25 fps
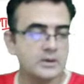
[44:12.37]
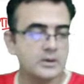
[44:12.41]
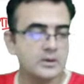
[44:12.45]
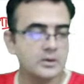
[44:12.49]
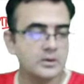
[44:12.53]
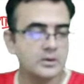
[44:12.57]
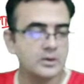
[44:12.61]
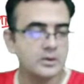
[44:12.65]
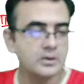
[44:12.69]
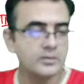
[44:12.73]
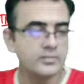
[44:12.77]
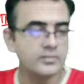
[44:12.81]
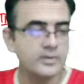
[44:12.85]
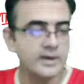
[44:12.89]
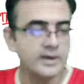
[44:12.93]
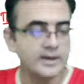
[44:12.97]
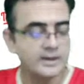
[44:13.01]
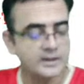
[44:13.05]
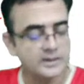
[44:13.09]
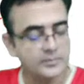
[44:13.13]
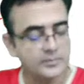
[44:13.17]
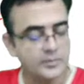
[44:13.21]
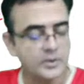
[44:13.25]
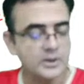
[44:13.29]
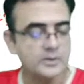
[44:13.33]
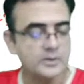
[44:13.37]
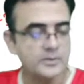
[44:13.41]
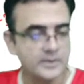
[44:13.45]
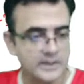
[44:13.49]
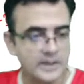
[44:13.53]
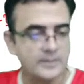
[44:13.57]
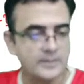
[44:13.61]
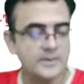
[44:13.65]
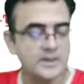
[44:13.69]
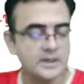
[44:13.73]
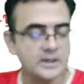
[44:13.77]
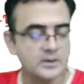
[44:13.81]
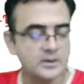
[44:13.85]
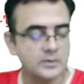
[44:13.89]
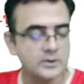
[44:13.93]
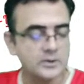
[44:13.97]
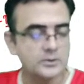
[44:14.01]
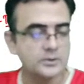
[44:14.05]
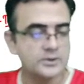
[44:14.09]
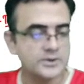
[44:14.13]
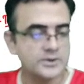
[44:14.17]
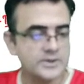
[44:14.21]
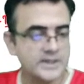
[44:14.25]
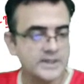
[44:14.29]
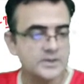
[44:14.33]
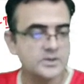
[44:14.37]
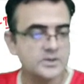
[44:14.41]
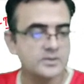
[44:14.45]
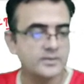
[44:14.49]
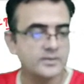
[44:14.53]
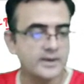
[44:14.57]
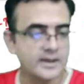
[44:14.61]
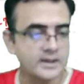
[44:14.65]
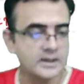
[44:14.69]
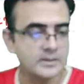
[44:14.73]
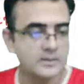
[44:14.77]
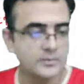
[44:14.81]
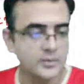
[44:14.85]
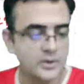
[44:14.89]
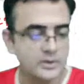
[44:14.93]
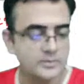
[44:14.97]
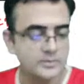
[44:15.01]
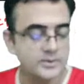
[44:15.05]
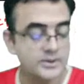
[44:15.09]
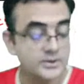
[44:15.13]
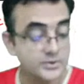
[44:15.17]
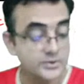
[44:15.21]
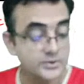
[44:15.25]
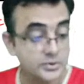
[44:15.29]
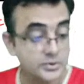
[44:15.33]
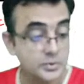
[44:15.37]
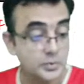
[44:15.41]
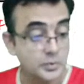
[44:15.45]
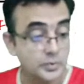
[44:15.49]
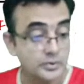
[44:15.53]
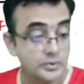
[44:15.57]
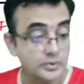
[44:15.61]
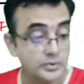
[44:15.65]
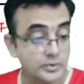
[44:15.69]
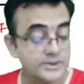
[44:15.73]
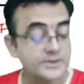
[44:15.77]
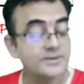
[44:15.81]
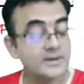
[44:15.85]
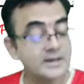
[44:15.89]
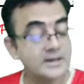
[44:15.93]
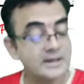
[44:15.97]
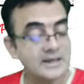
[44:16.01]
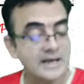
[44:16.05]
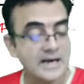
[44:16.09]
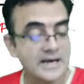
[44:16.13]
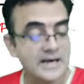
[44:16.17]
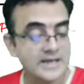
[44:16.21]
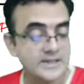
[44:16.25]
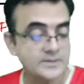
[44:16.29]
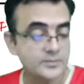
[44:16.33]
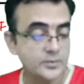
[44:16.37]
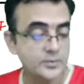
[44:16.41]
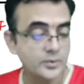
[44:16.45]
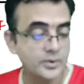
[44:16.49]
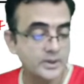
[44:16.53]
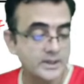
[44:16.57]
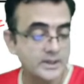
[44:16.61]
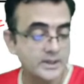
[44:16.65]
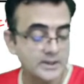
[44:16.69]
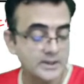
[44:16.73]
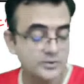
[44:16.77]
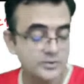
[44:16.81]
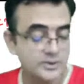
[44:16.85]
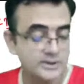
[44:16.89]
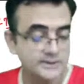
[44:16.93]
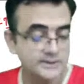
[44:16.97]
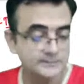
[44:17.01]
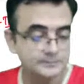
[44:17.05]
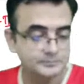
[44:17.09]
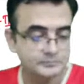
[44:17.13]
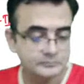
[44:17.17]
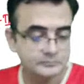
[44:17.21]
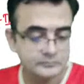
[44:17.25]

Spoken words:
of RNA polymerase, equal to the size of RNA polymerase 2. This is very large protein actually,